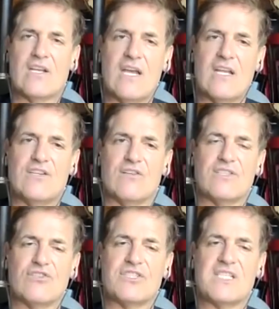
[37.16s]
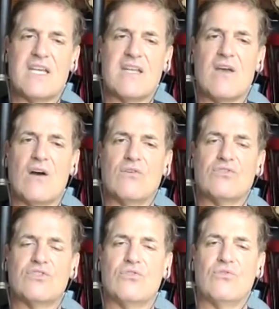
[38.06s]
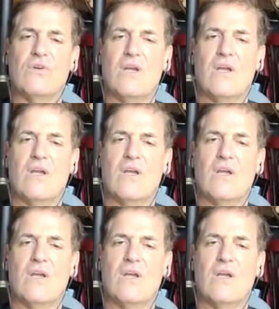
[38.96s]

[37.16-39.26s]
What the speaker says: And you're seeing those who